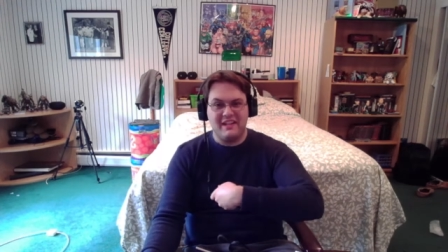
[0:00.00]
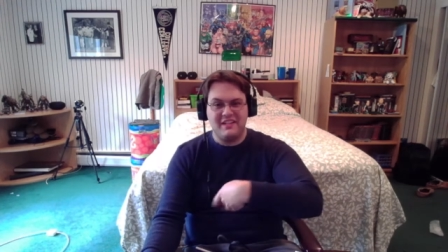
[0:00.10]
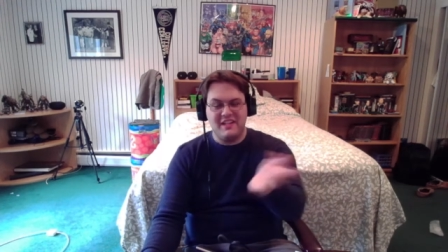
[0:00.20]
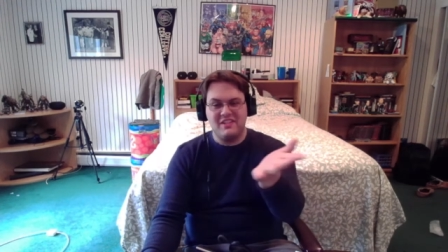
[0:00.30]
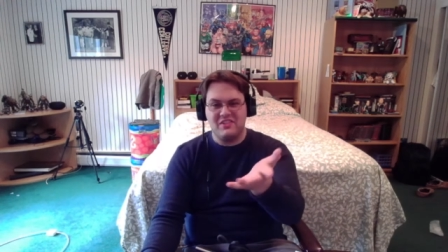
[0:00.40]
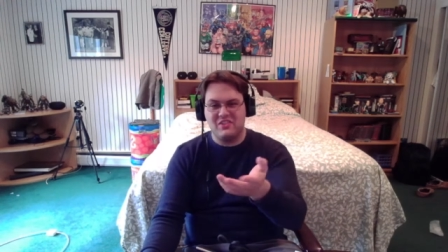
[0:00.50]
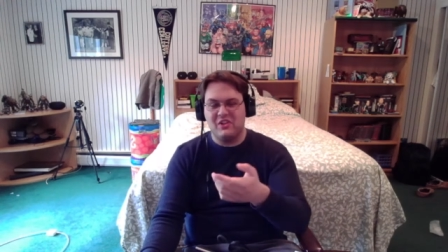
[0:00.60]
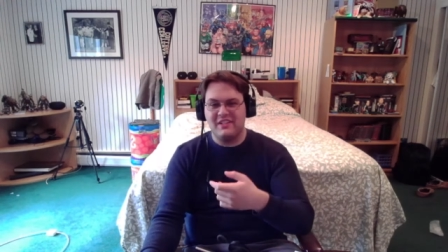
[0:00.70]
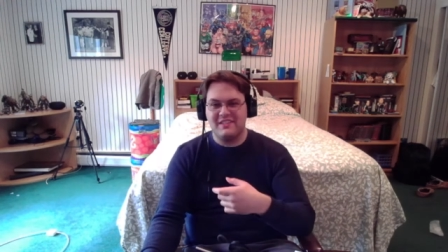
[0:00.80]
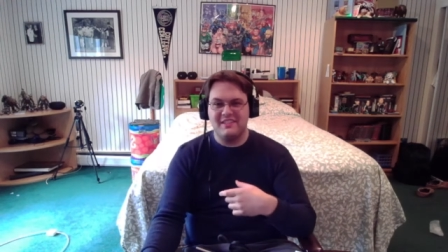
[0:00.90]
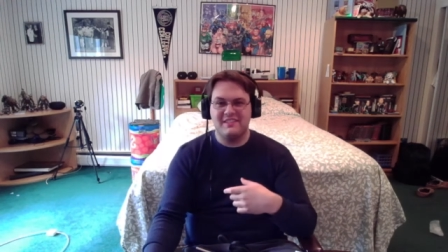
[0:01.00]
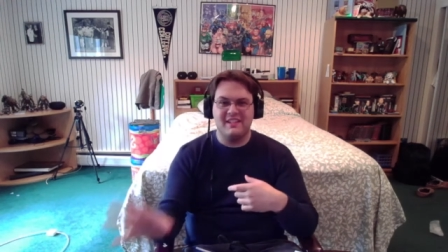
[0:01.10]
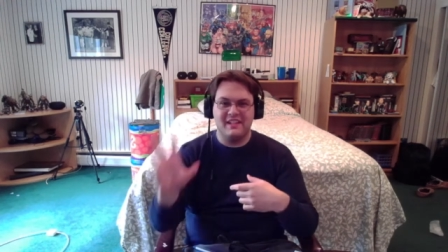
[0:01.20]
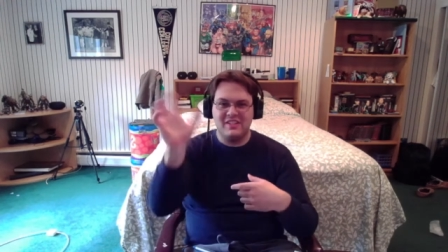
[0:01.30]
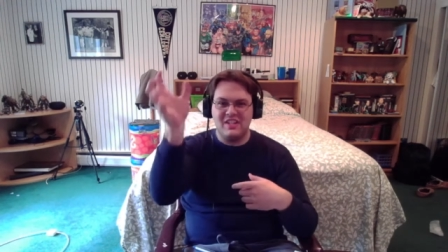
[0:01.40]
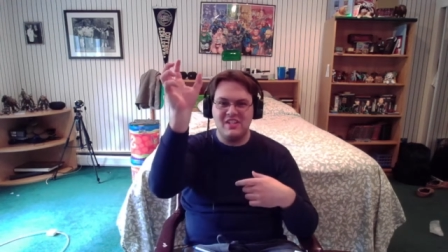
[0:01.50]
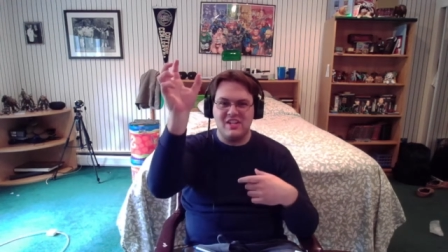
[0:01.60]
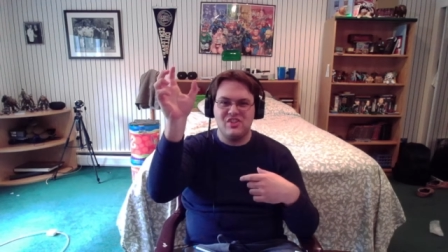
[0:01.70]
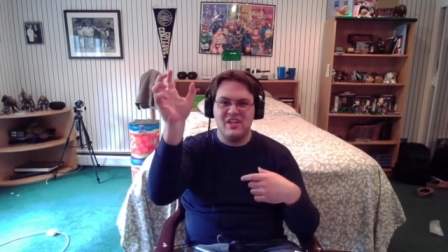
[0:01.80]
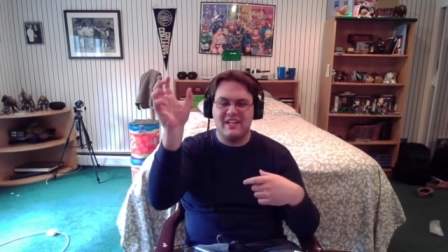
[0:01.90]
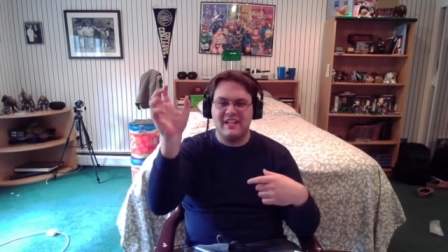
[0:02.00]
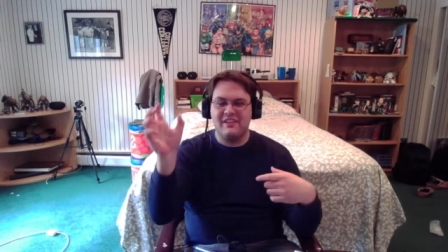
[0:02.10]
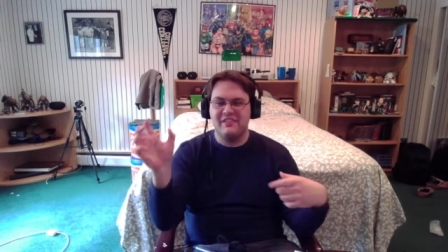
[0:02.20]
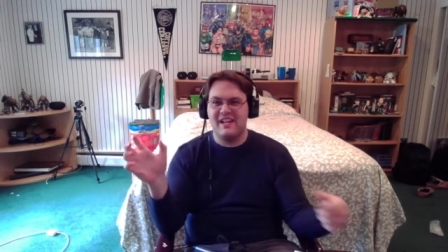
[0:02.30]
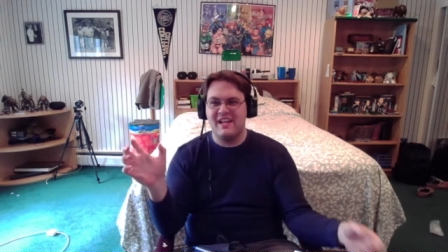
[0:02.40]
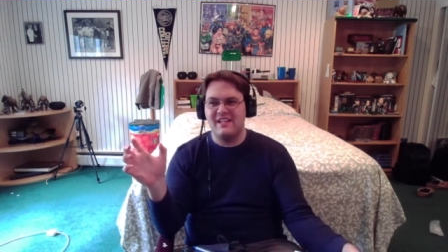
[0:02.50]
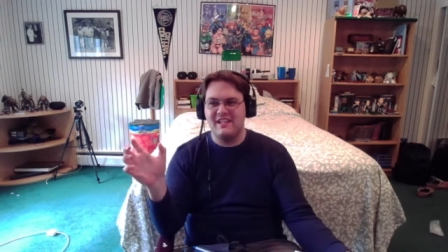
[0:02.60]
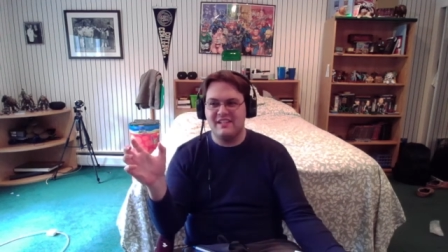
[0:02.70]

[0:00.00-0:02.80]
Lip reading: he just tosses DJ Check It Out a